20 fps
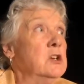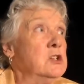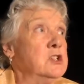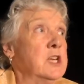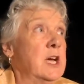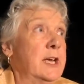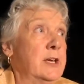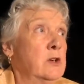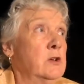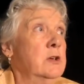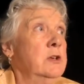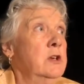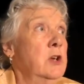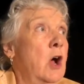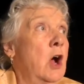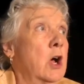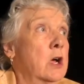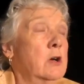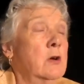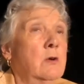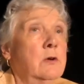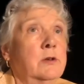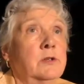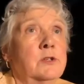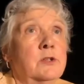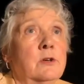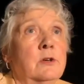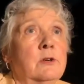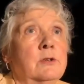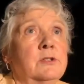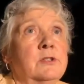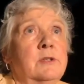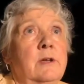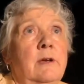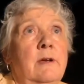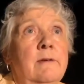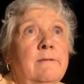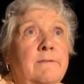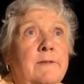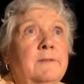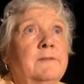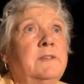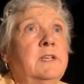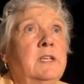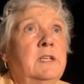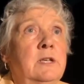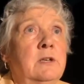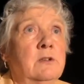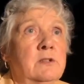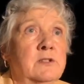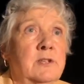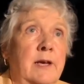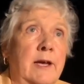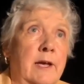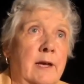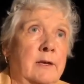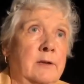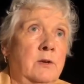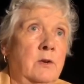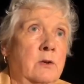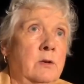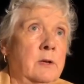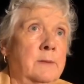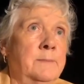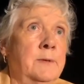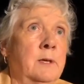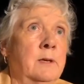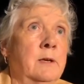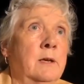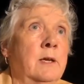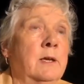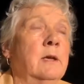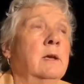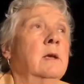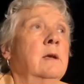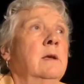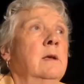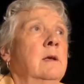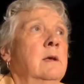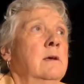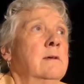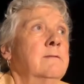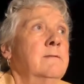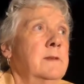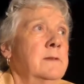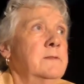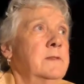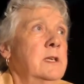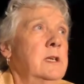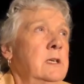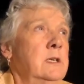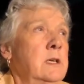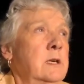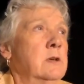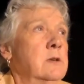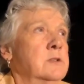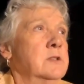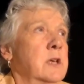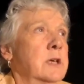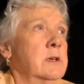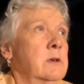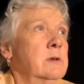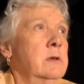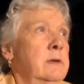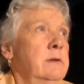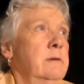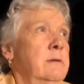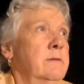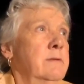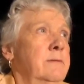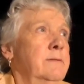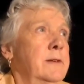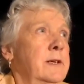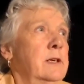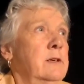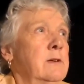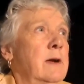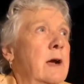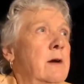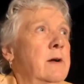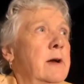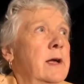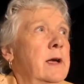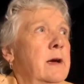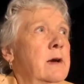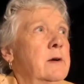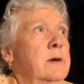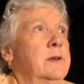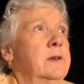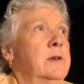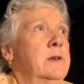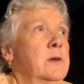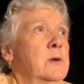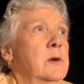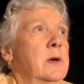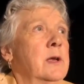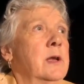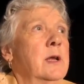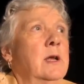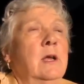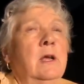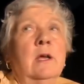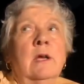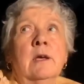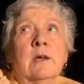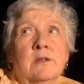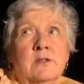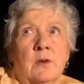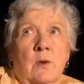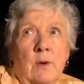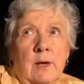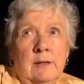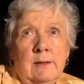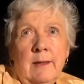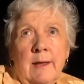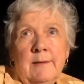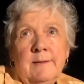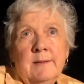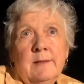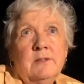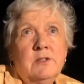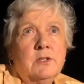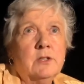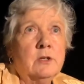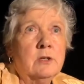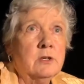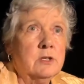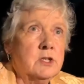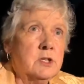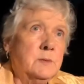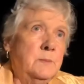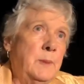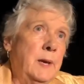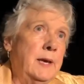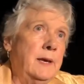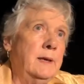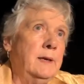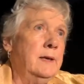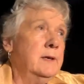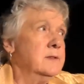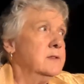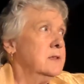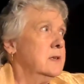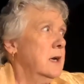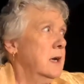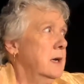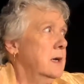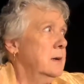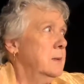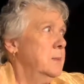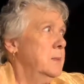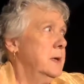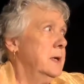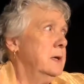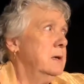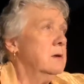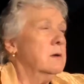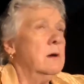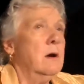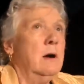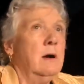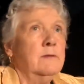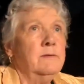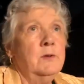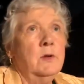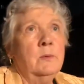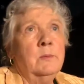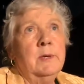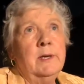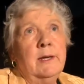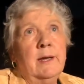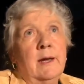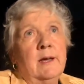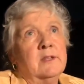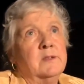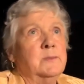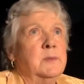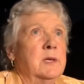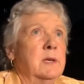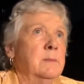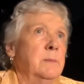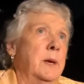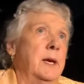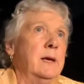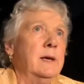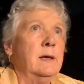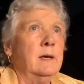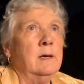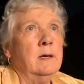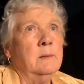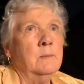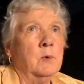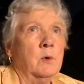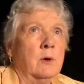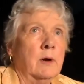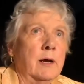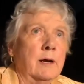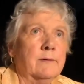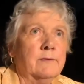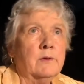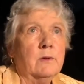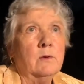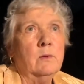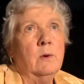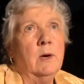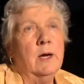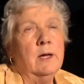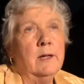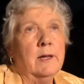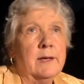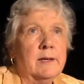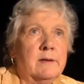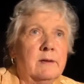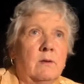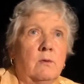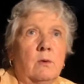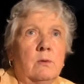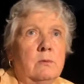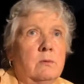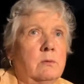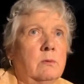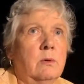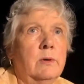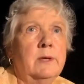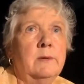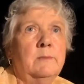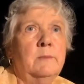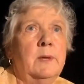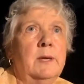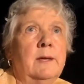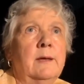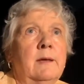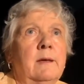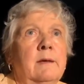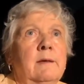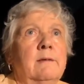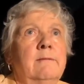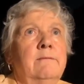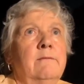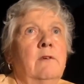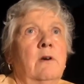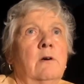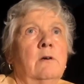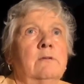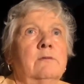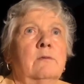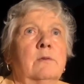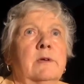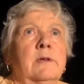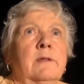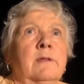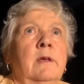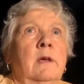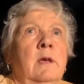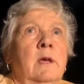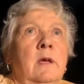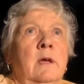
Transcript: years I could not go to church. 15 years I had no community. 15 years I couldn't figure out how to do it. So I let the church paintings kind of peter off. Nobody asked me to paint anymore after a while. I quit being involved with